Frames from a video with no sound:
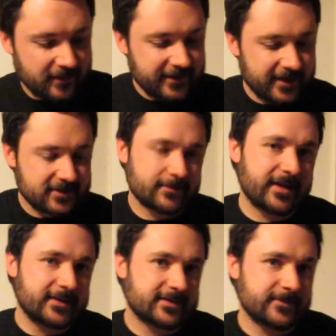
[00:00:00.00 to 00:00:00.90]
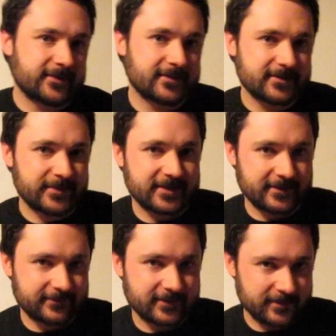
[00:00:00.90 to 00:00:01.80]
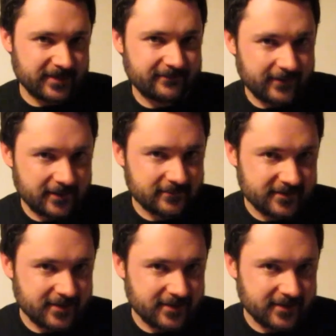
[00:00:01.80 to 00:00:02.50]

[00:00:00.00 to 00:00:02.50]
I get to paint something that's a bit different and a bit fun.